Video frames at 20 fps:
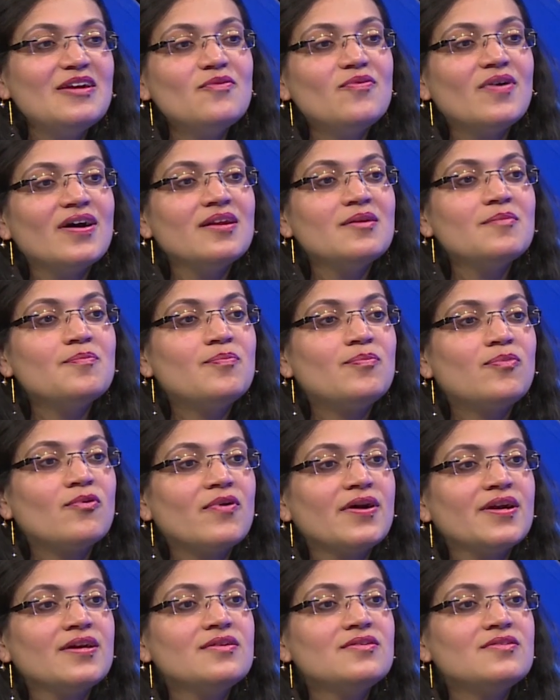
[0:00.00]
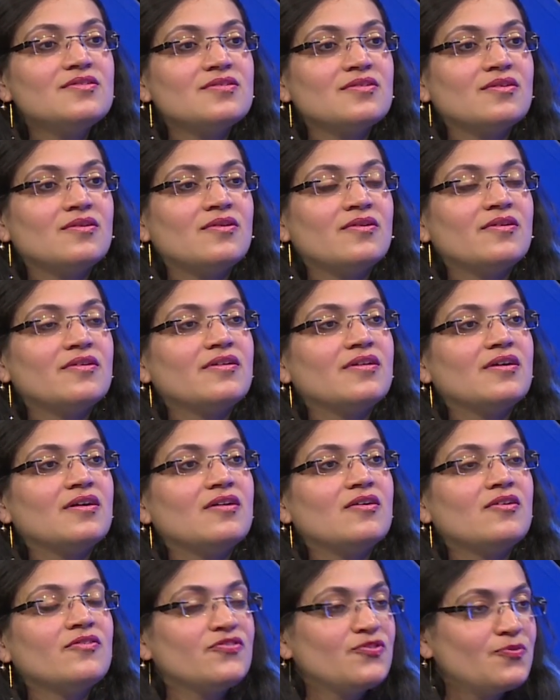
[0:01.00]
one point or
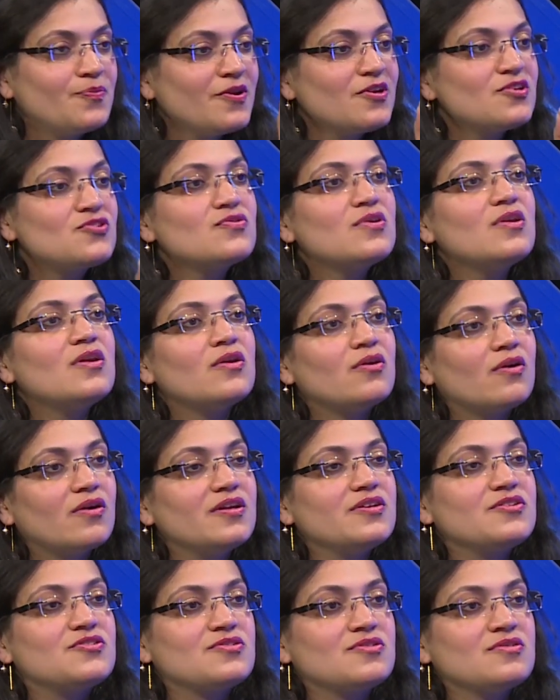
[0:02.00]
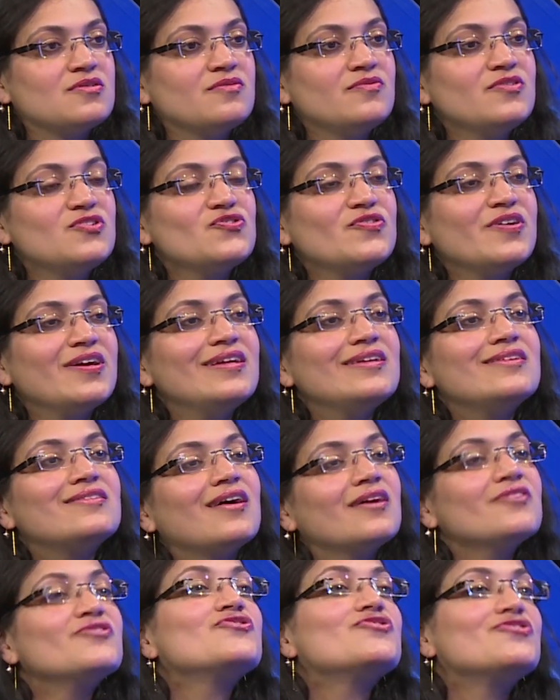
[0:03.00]
of spiritual knowledge which really
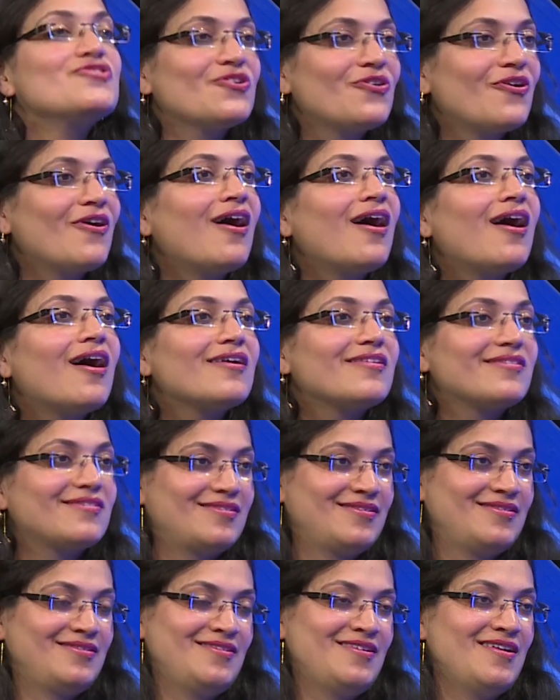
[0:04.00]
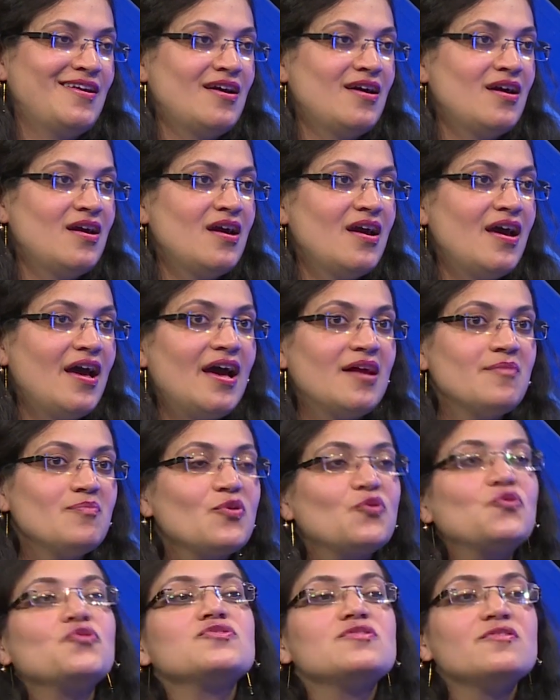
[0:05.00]
touched your heart, and
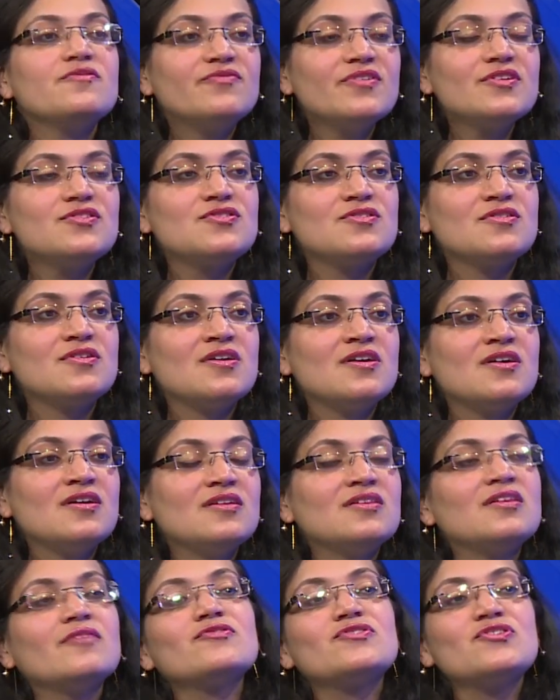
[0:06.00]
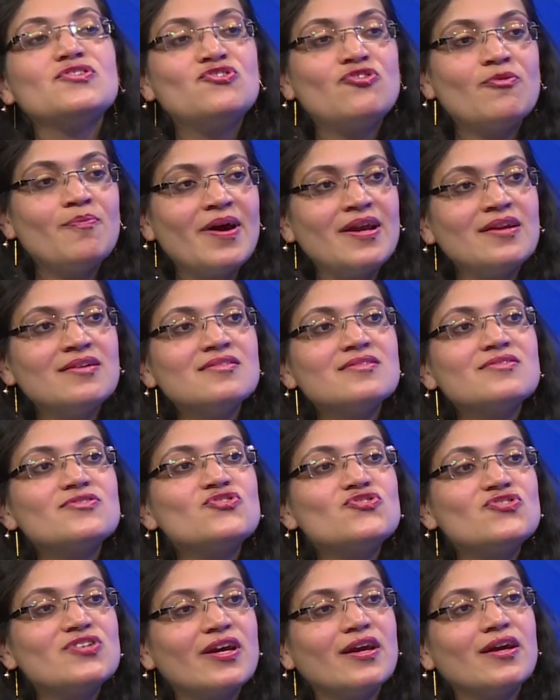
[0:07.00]
because of which there was a tremendous
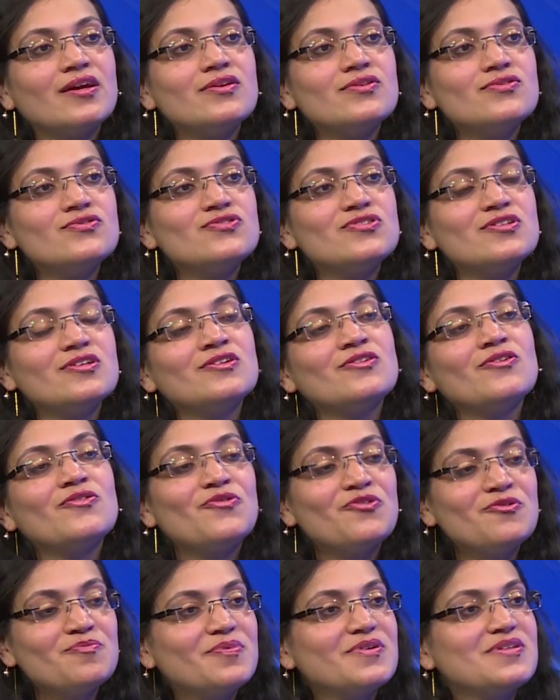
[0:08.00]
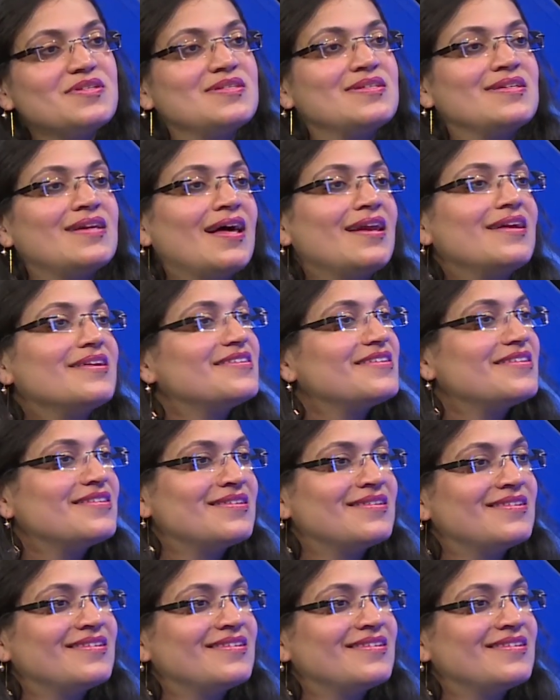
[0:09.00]
change in your own personality.